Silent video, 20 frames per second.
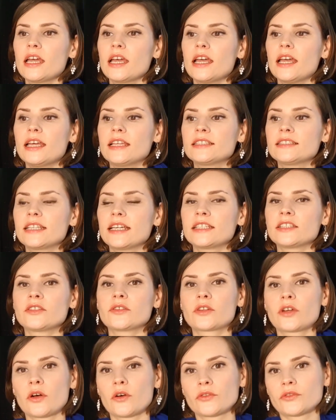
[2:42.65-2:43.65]
and then you
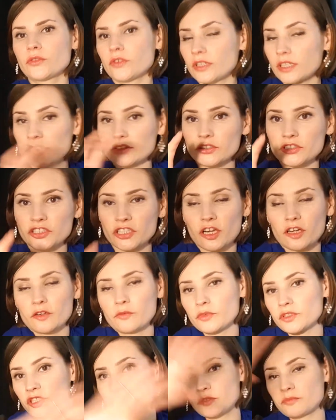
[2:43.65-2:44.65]
go to another chunk
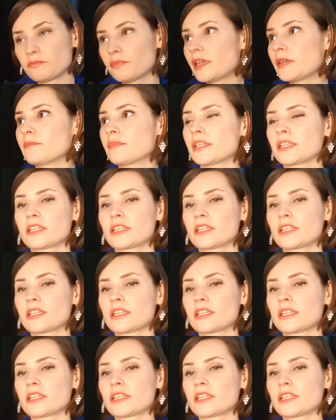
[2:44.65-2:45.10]
which may be